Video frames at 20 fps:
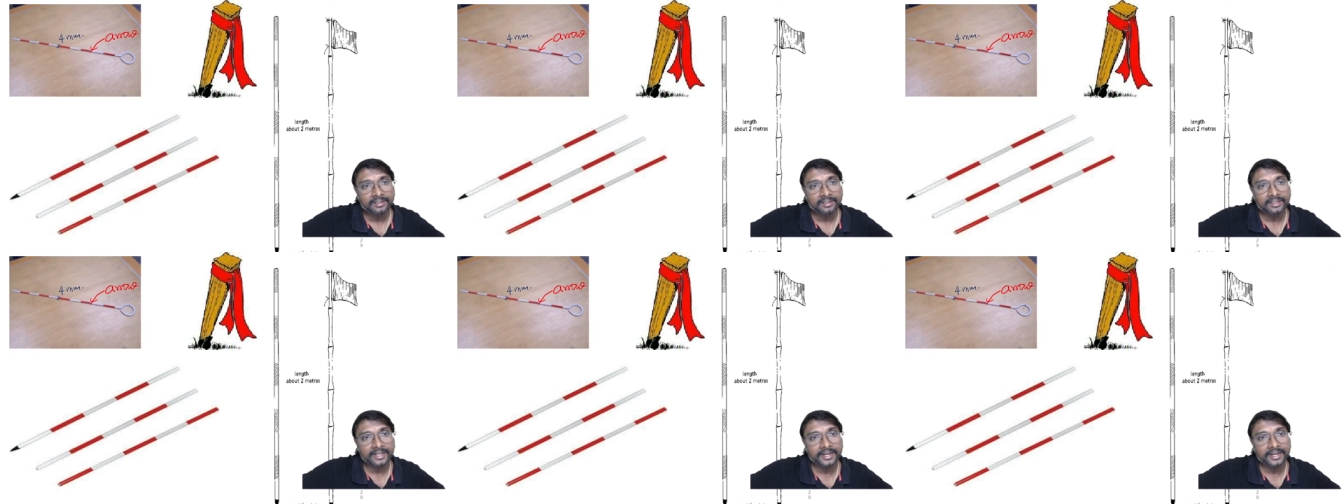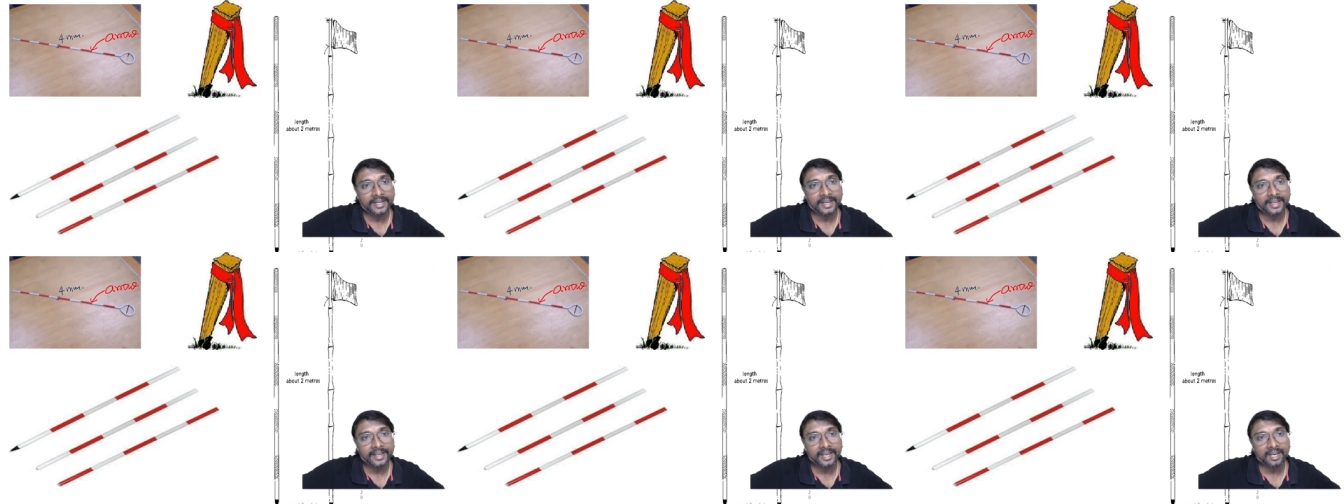The
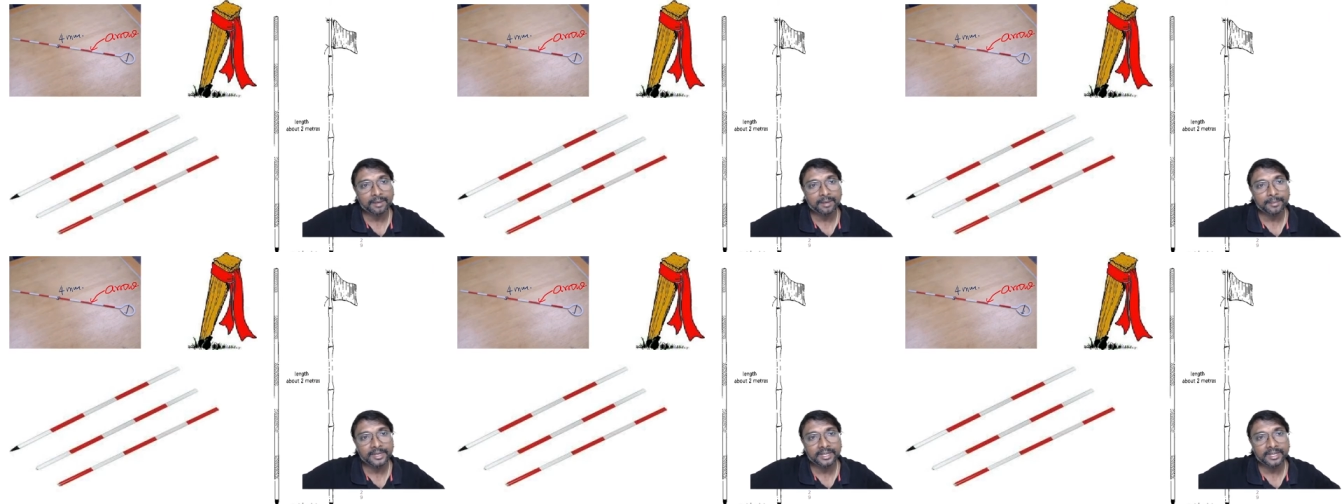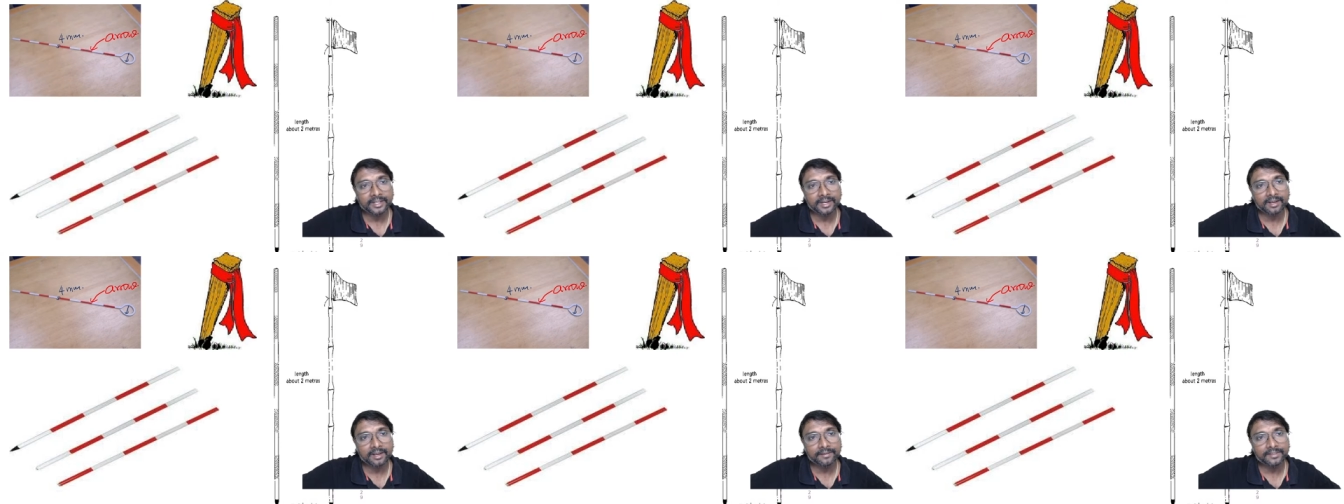
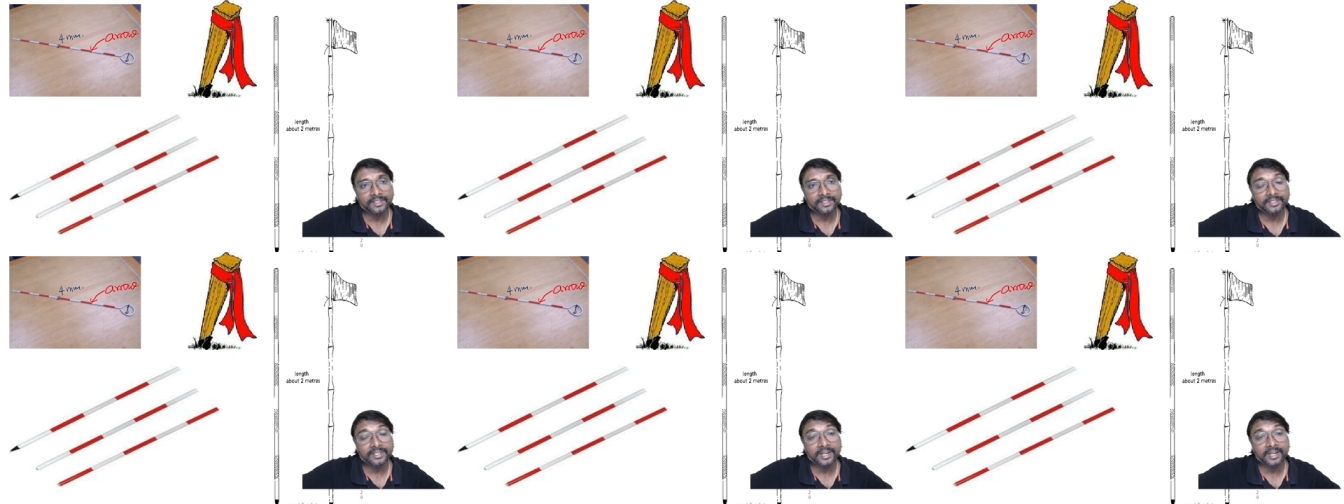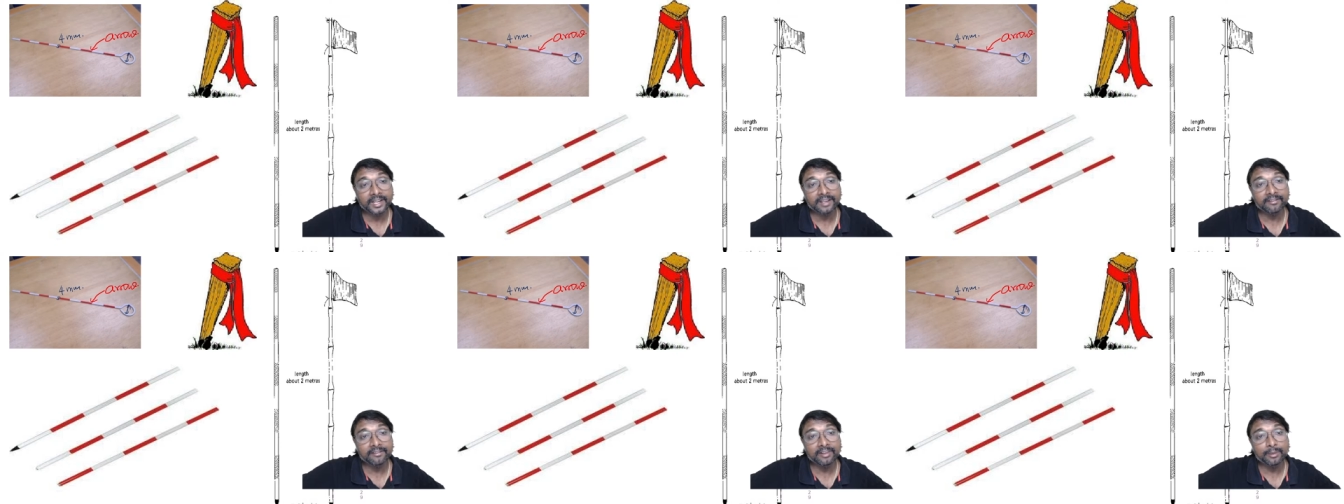diameter of this
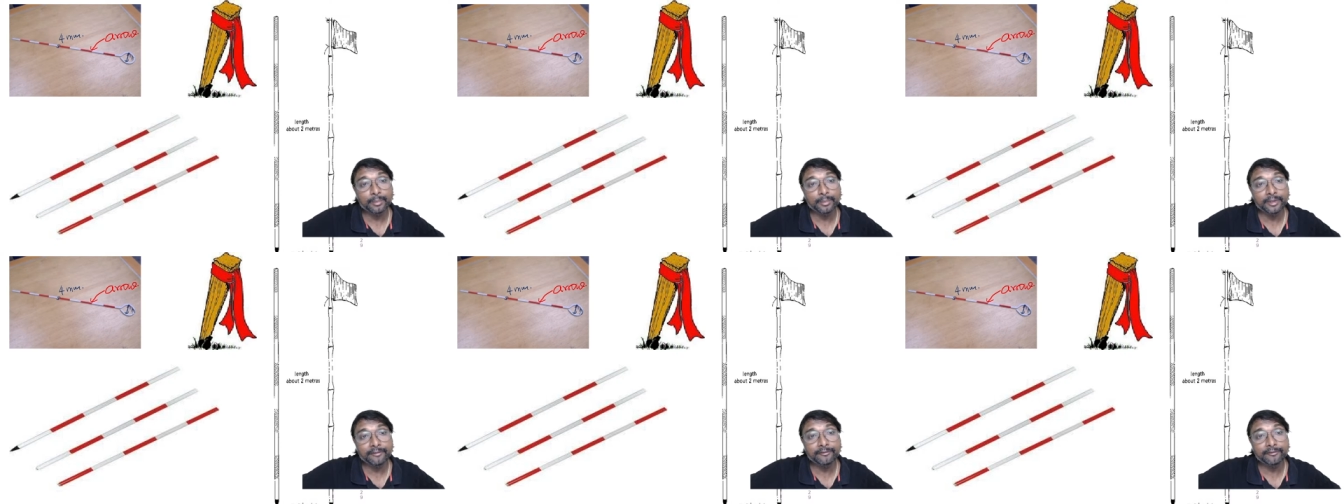ring will be